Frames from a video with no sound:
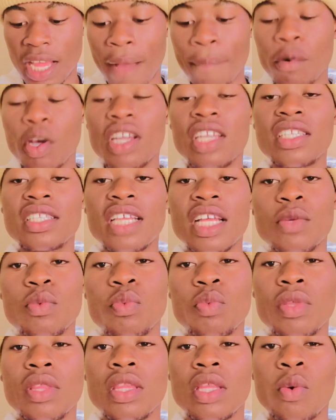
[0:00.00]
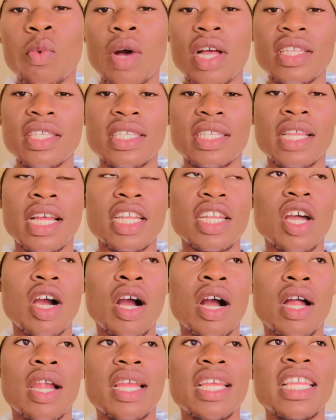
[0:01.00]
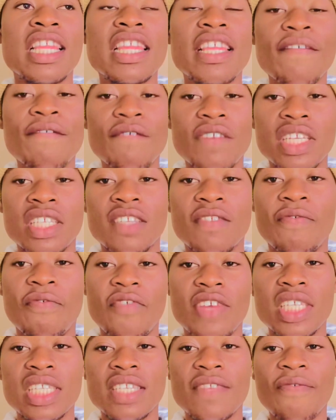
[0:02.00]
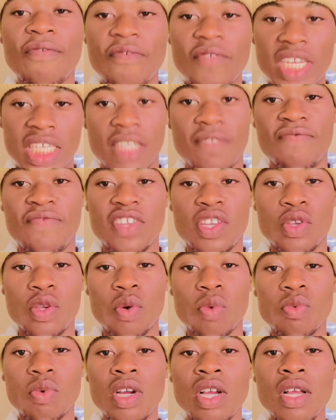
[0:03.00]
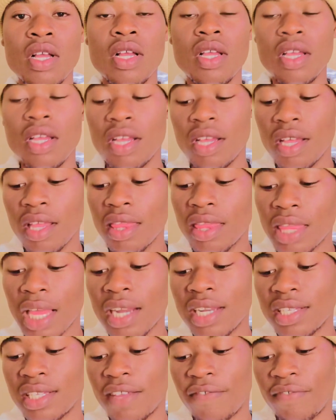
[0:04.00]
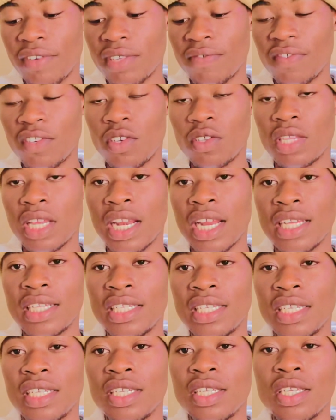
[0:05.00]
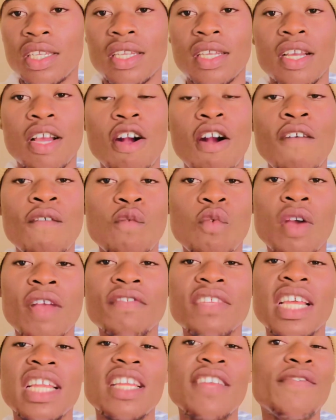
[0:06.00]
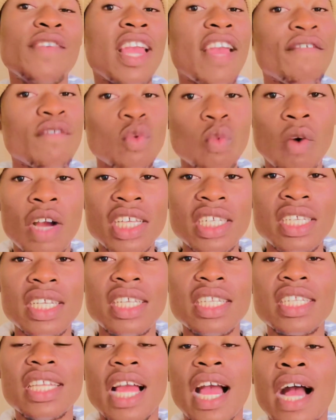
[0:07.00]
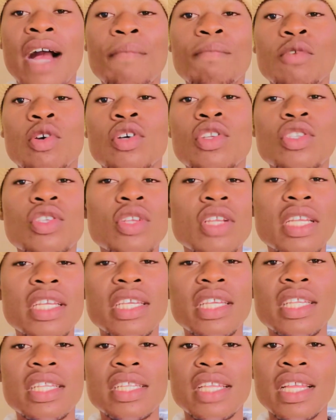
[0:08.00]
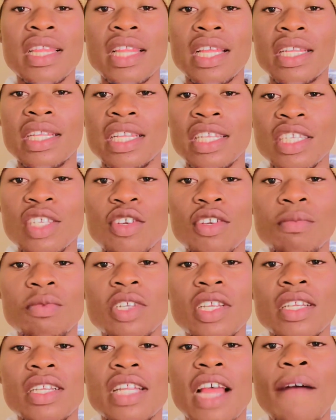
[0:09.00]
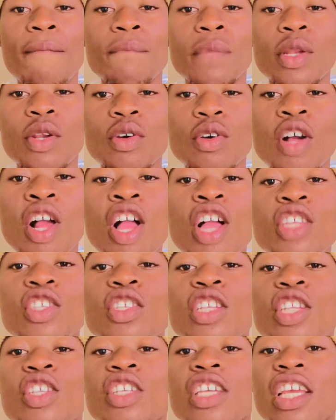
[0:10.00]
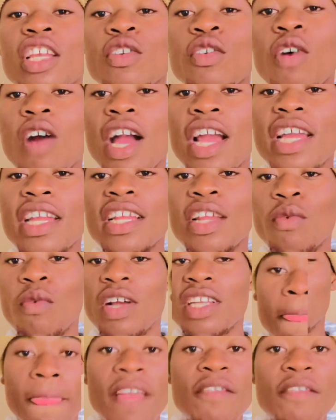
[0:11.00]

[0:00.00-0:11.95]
I'm gonna start with the ones that are in the first video. That is the first video that I did of waves. And if you haven't watched it, I'm going to link it in the description down below so that you can go ahead and watch it.